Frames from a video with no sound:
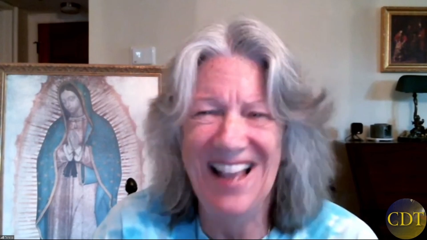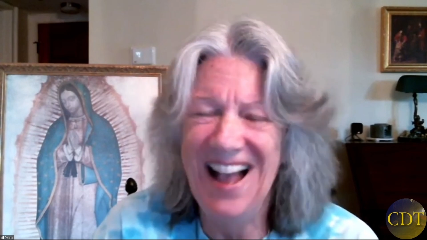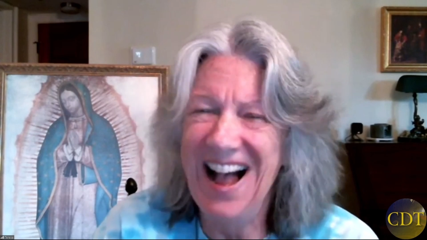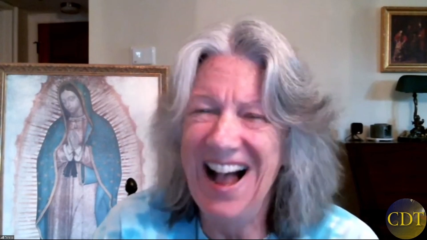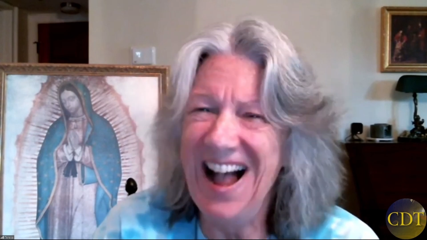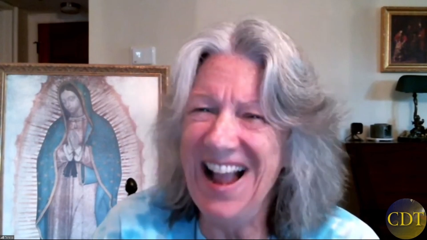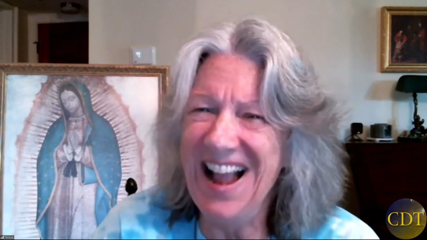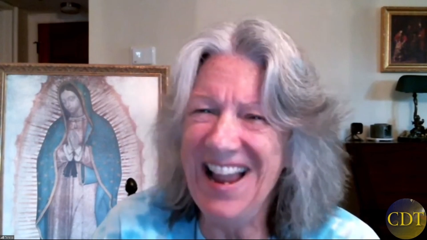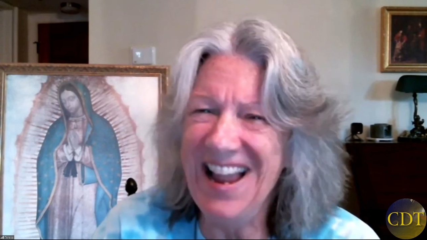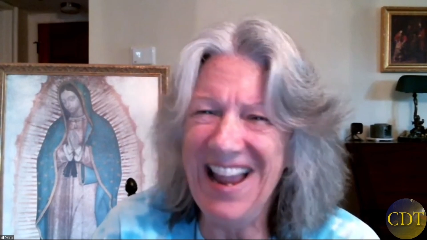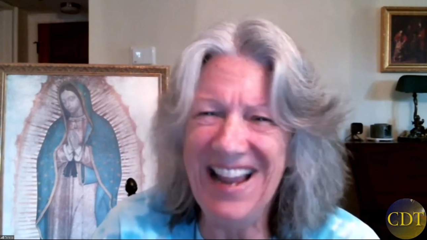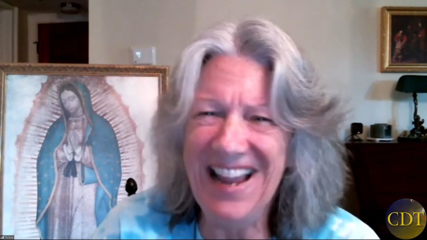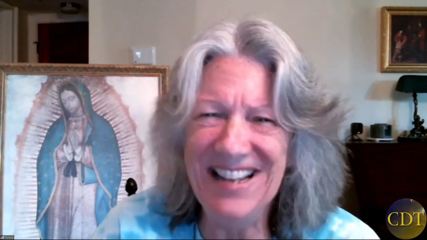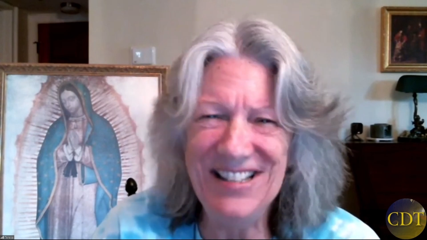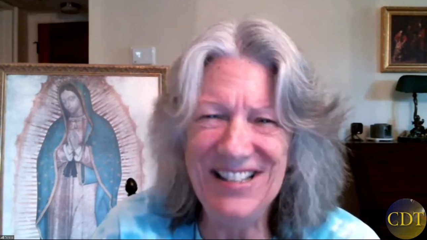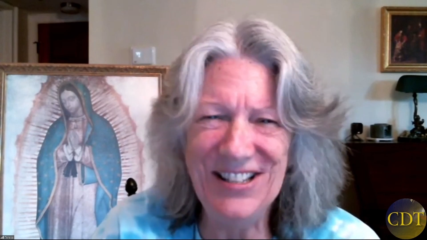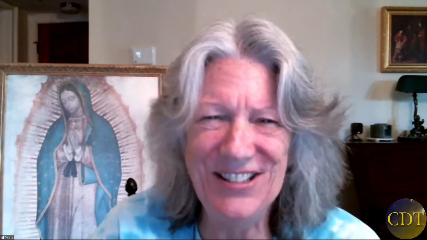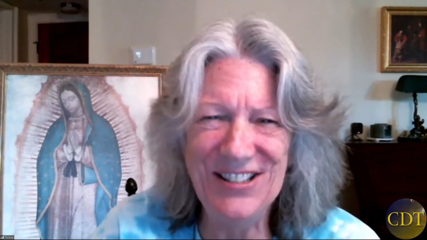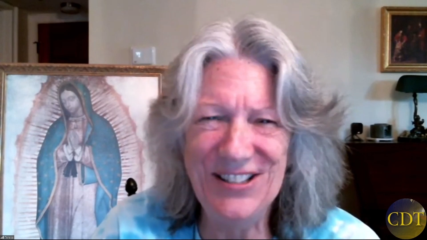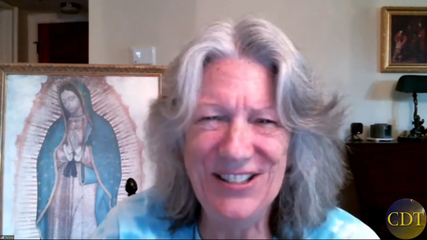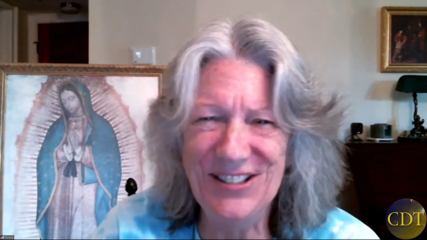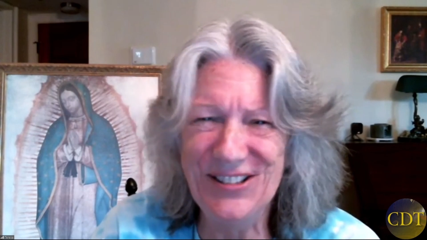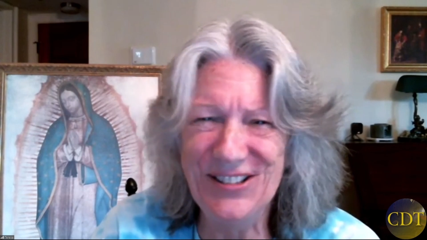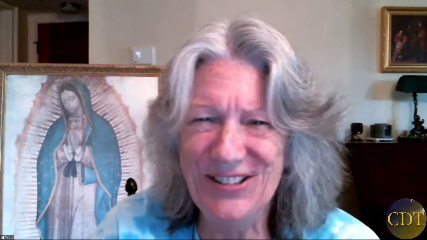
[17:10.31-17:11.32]
I hate to
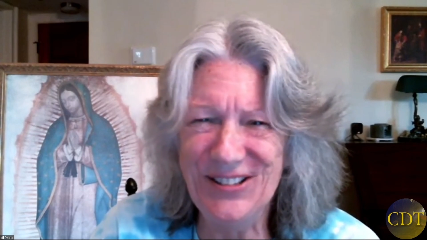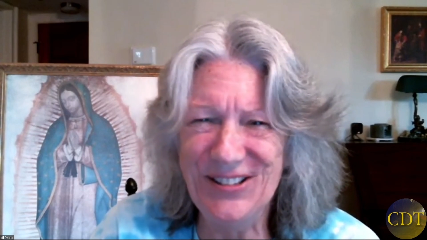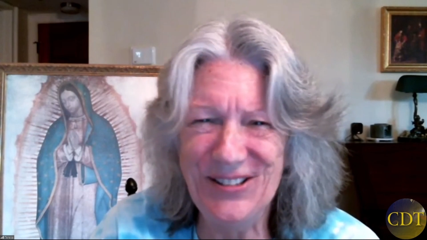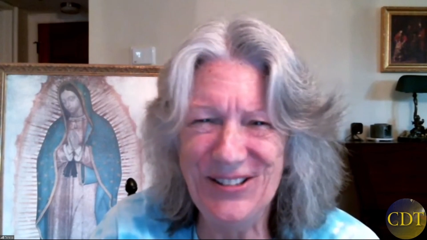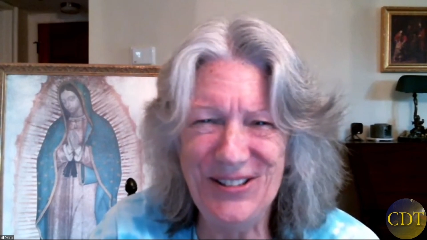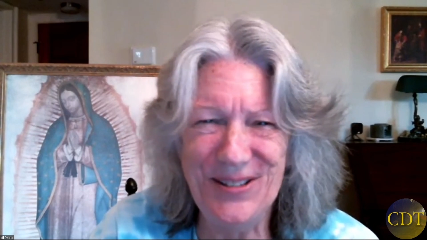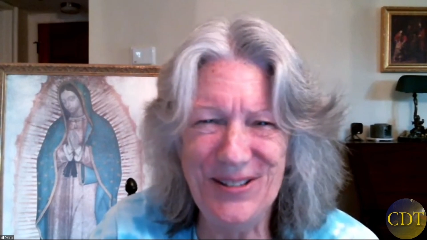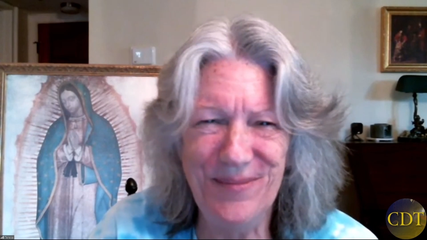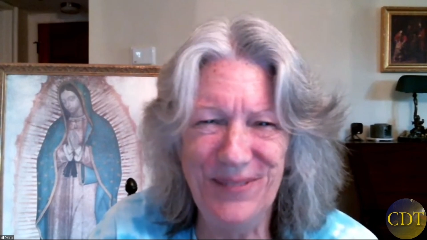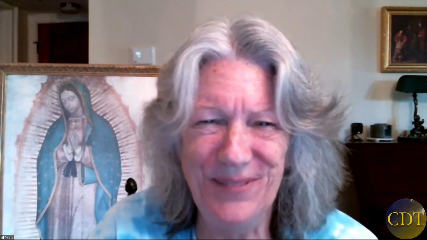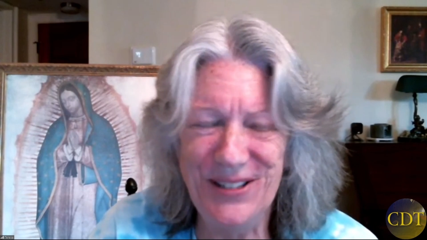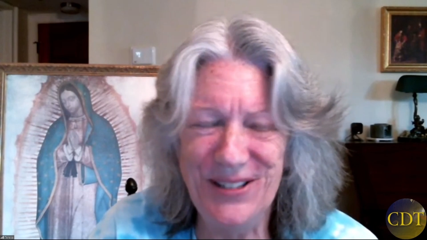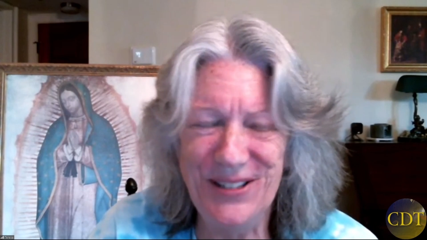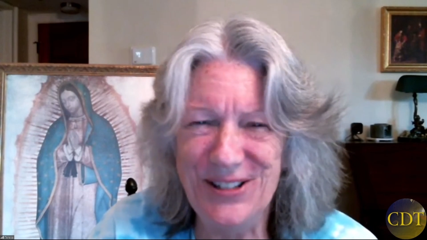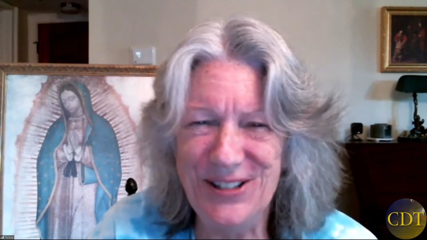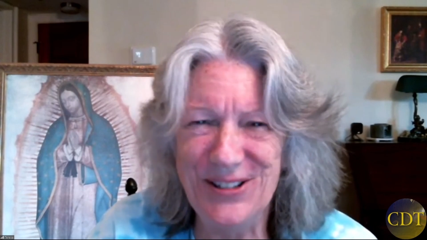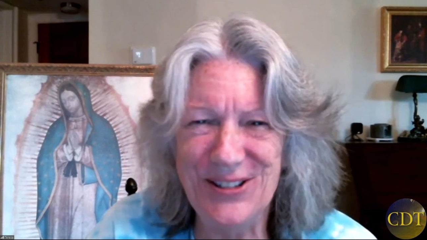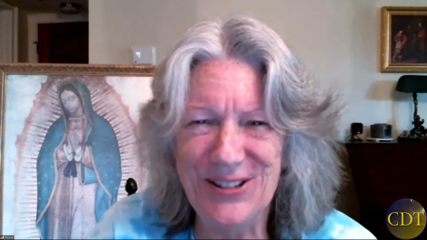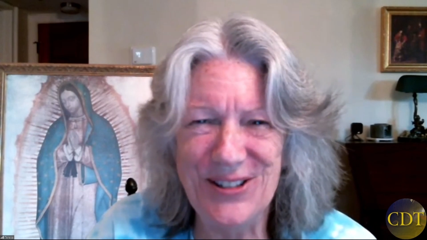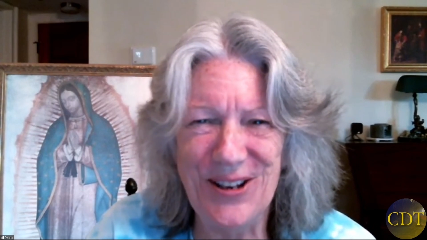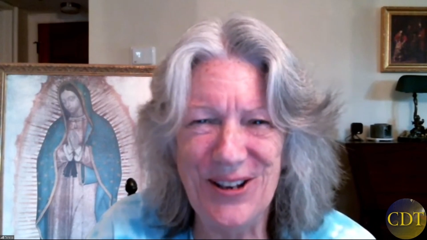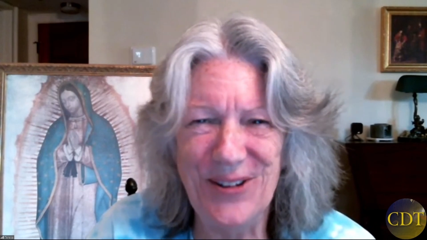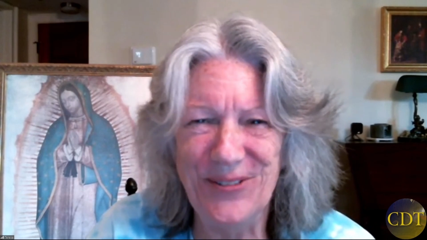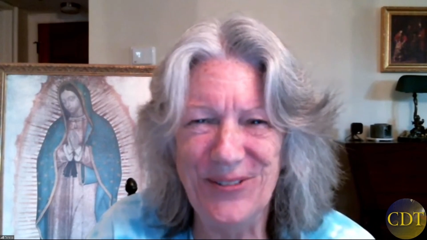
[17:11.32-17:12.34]
delude you, but you're
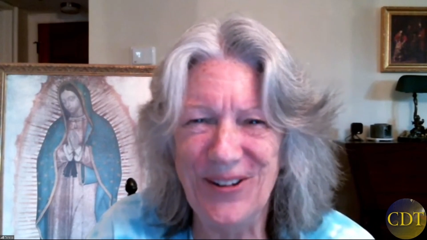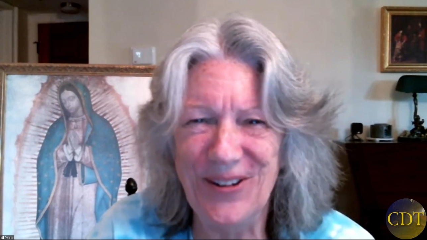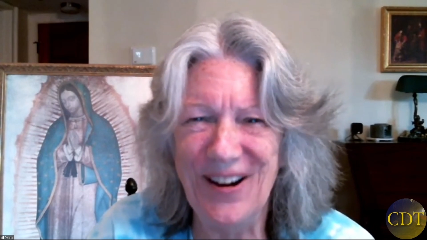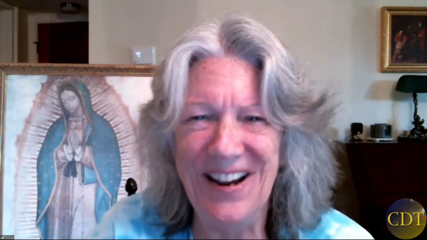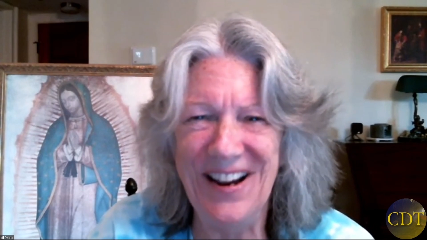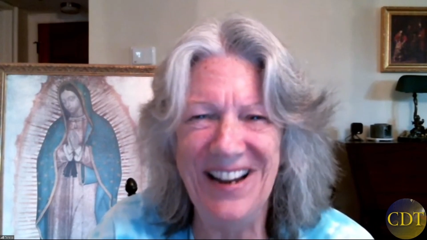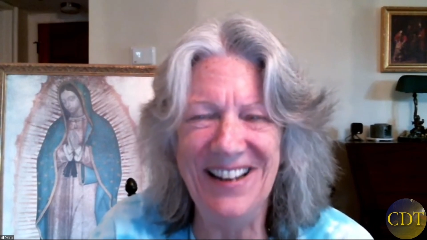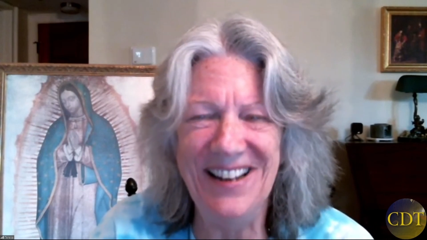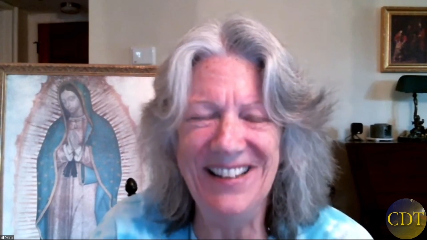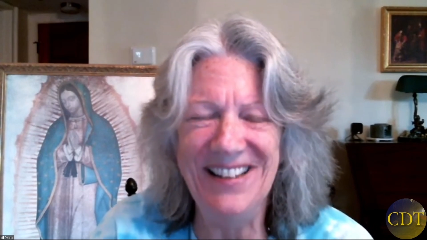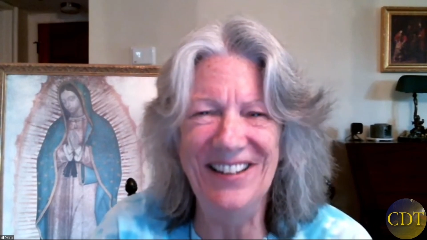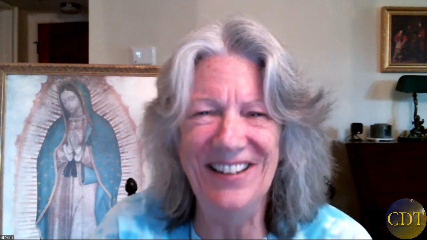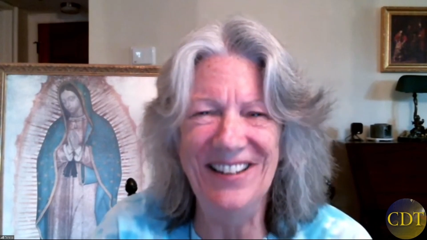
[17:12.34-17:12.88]
so right.